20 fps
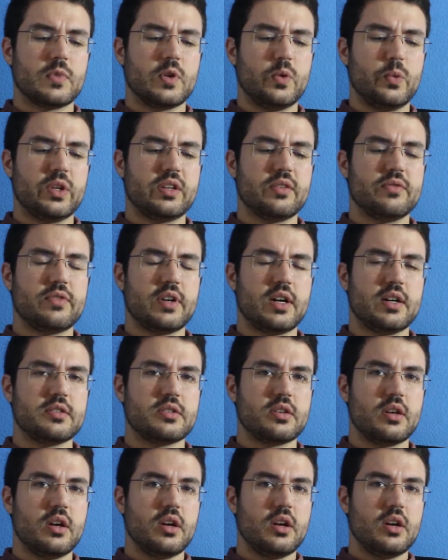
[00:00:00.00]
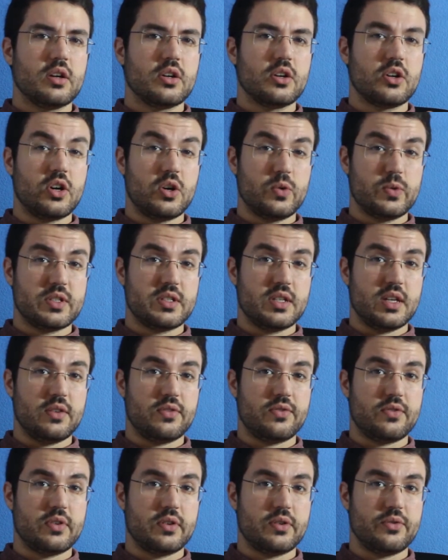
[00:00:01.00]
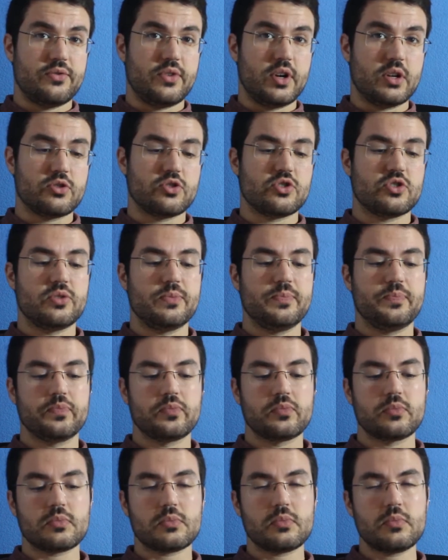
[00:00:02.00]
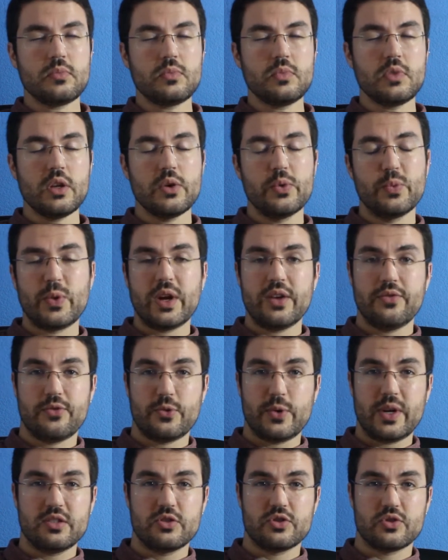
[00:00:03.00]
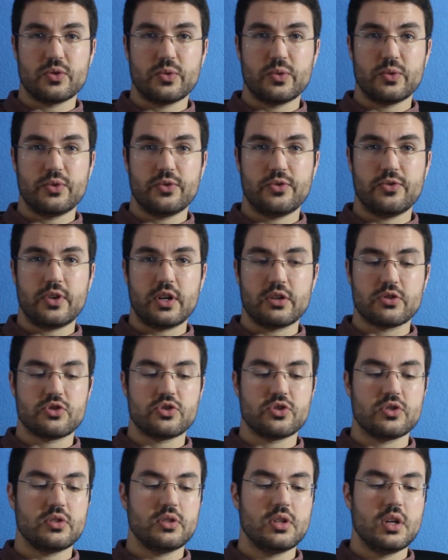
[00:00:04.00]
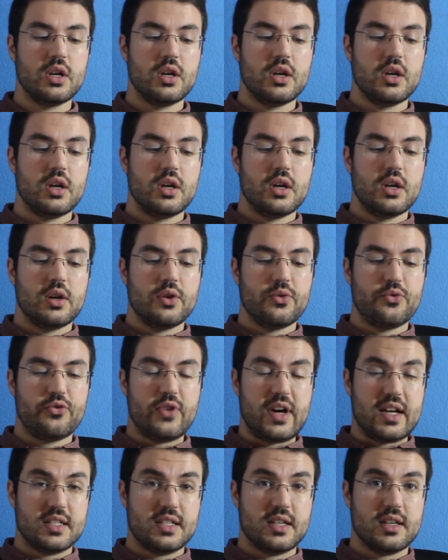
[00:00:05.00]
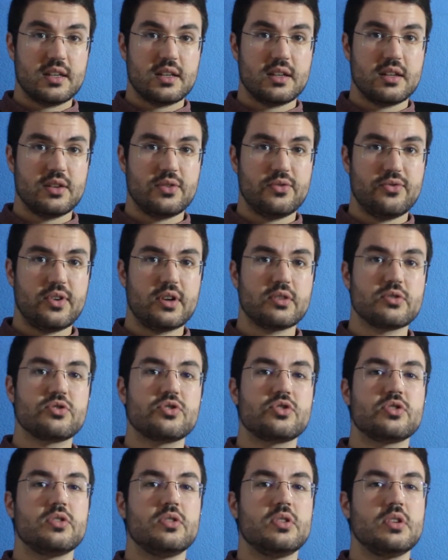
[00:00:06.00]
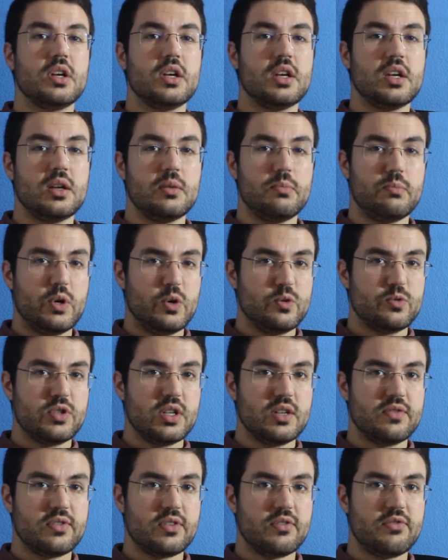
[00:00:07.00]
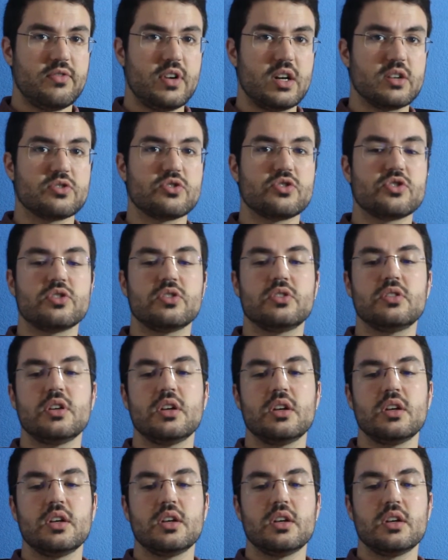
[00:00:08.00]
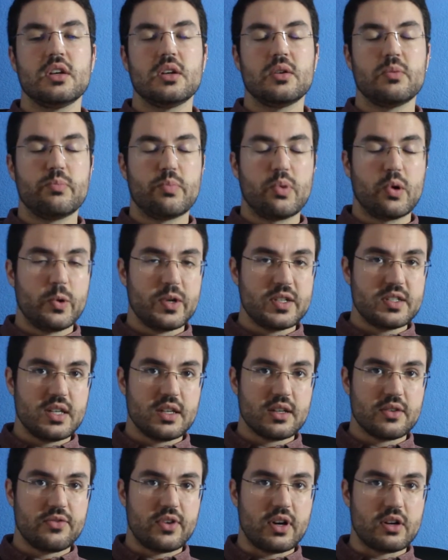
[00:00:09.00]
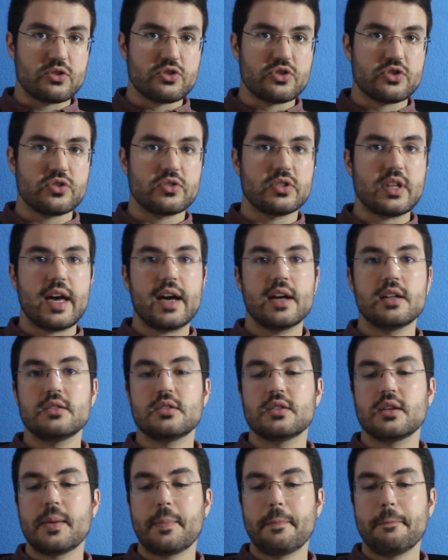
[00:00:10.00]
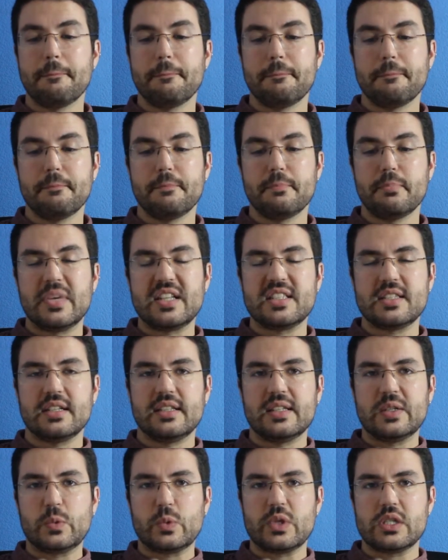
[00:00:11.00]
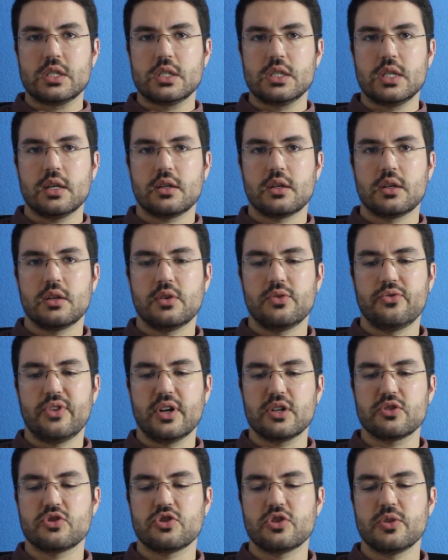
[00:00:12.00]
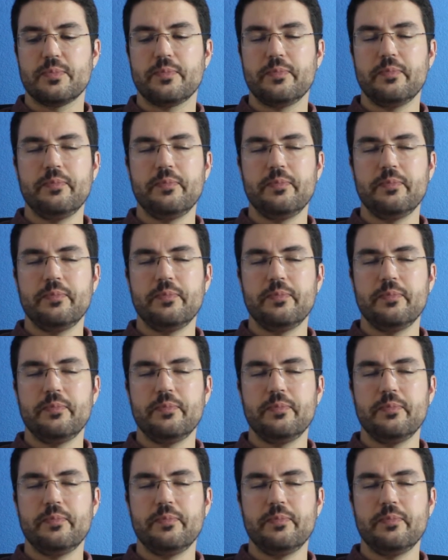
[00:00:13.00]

we can find cognitive function, referential function, phatic function, emotive function, poetic function, and metalinguistic function.